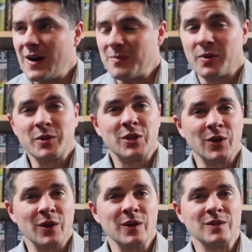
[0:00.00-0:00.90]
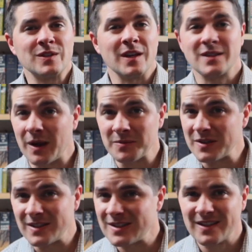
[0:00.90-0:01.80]
procures a
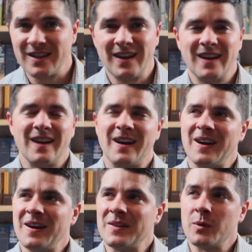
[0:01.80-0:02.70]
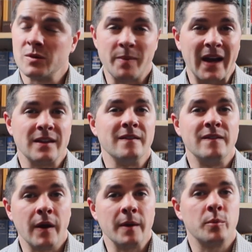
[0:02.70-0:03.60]
substance that was back then
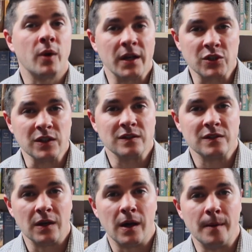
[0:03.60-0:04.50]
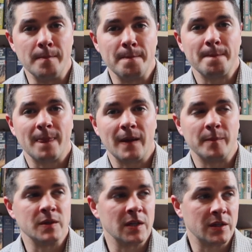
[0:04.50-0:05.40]
very precious,
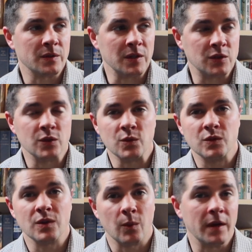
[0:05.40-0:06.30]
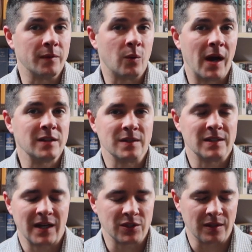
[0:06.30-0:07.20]
particularly to one of the wise.
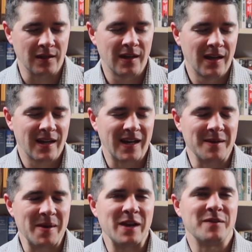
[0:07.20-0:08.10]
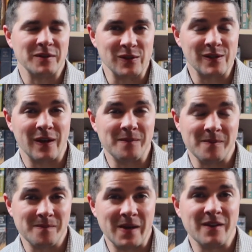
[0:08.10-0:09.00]
It's actually kind of manifests
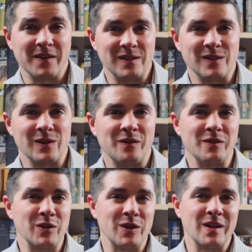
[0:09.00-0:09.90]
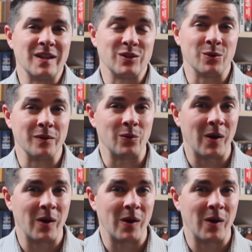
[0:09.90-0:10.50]
itself in the story of the